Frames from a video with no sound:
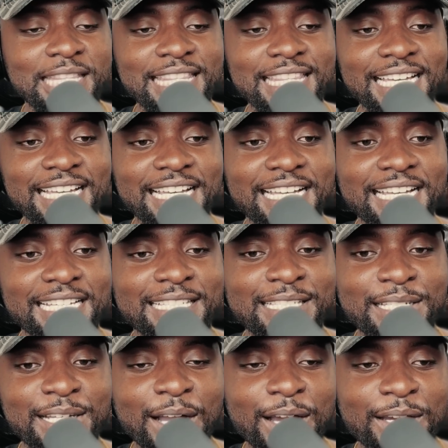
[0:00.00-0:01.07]
with uh,
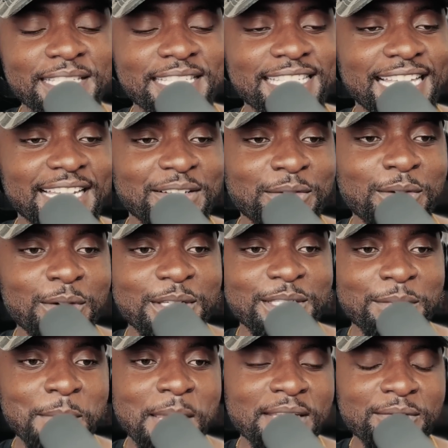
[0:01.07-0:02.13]
stars, and of
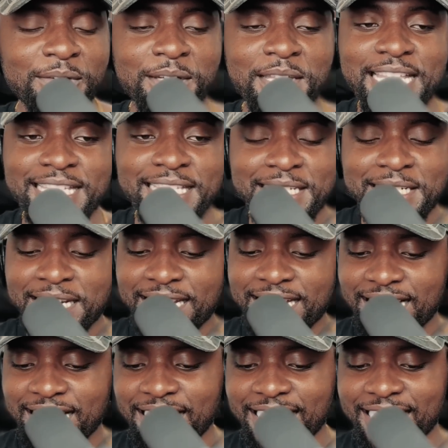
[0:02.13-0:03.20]
course they're making fun of this
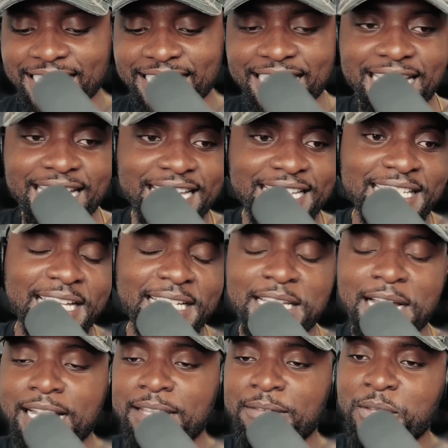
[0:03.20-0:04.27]
chick on
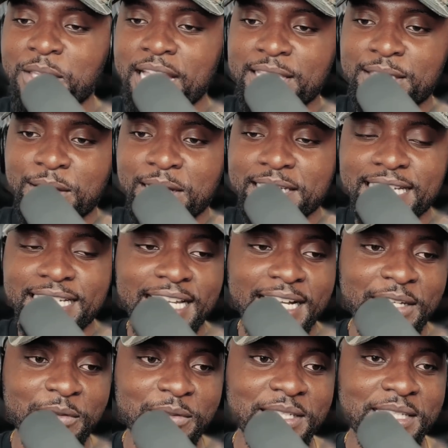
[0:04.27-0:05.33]
TikTok. If you guys are on
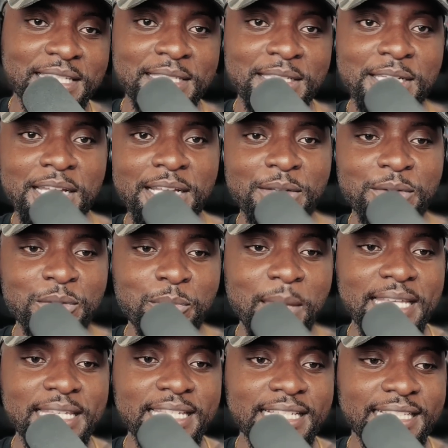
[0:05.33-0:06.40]
TikTok, you've seen this chick who's
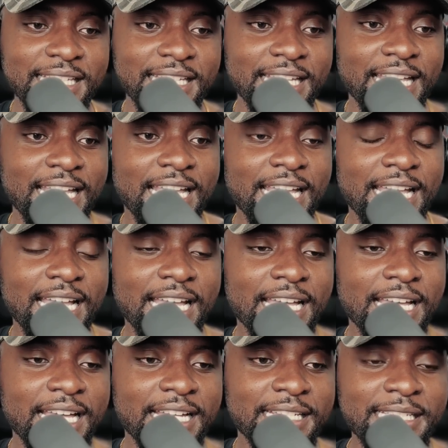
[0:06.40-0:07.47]
basically
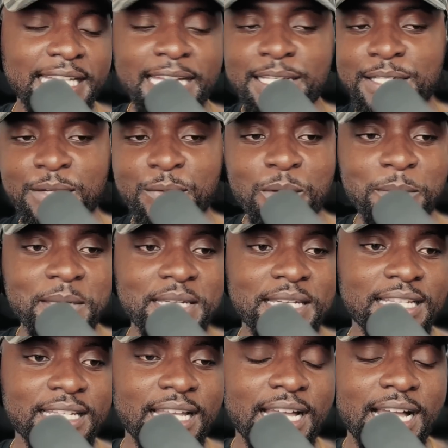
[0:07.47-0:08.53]
teaching
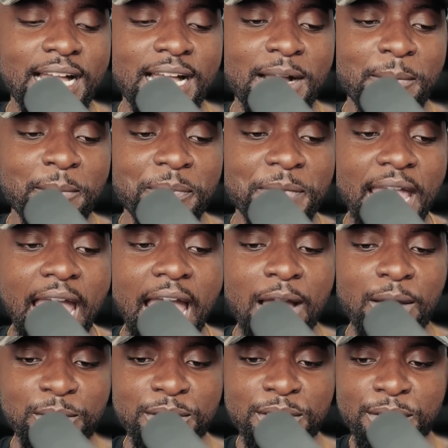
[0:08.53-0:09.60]
women um,
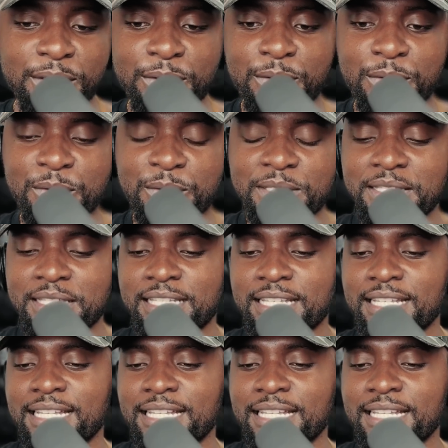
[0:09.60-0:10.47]
how to